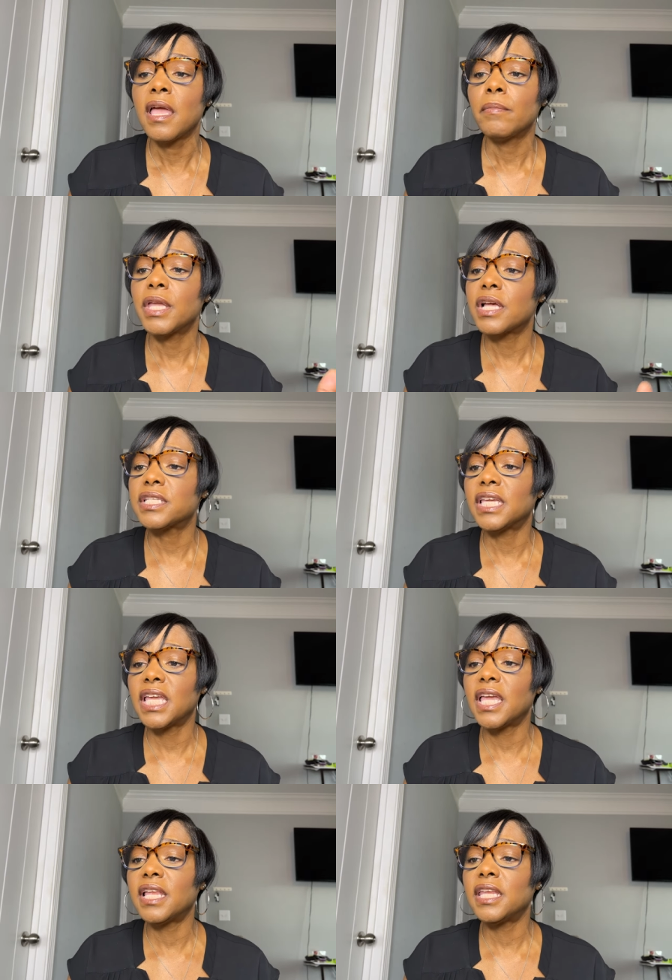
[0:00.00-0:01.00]
Because
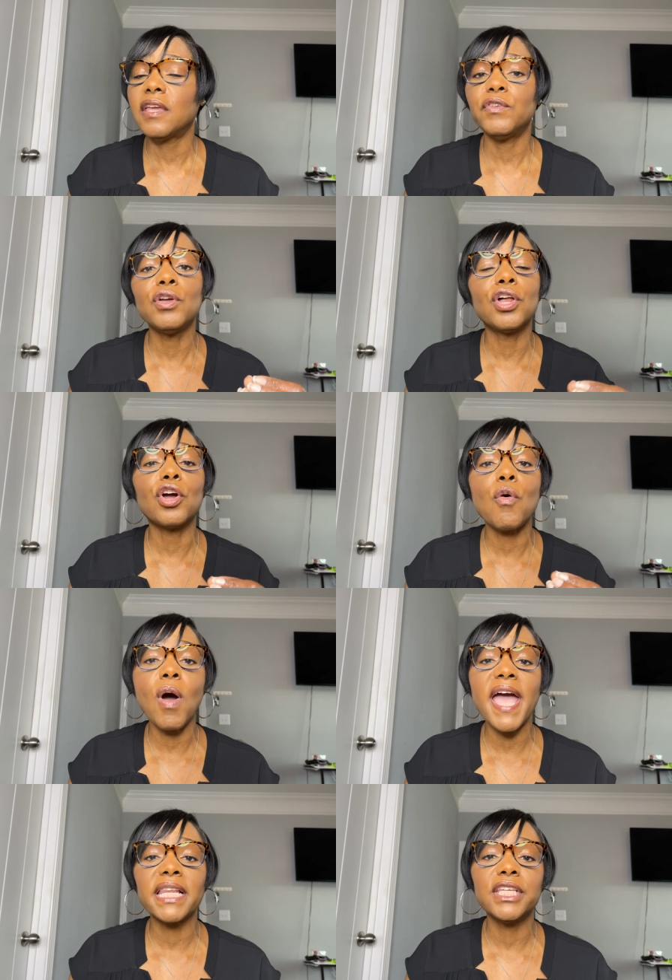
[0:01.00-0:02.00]
again, if you're going to
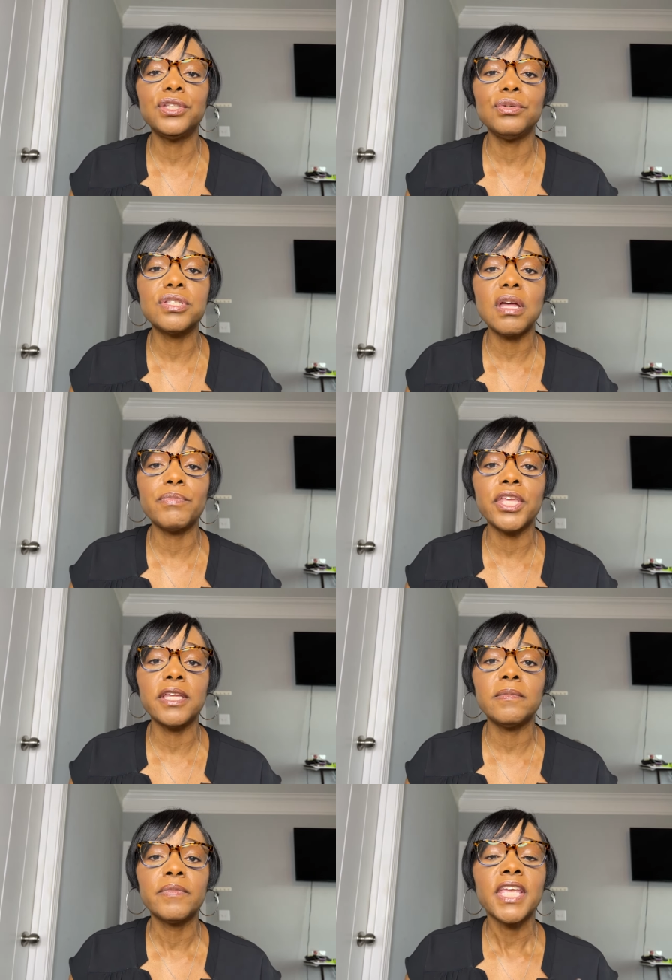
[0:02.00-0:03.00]
quietly do
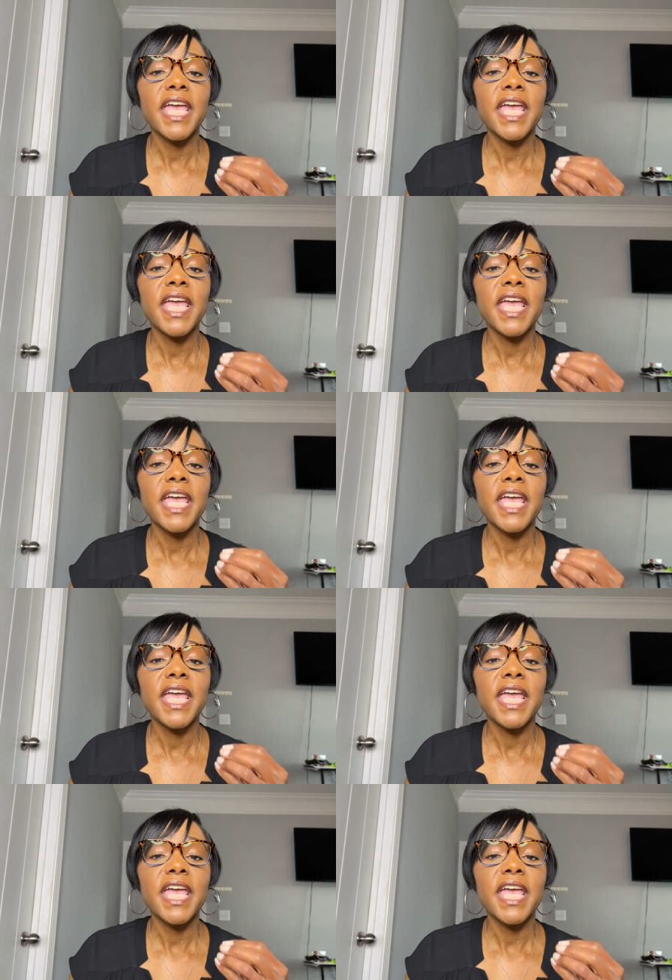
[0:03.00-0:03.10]
something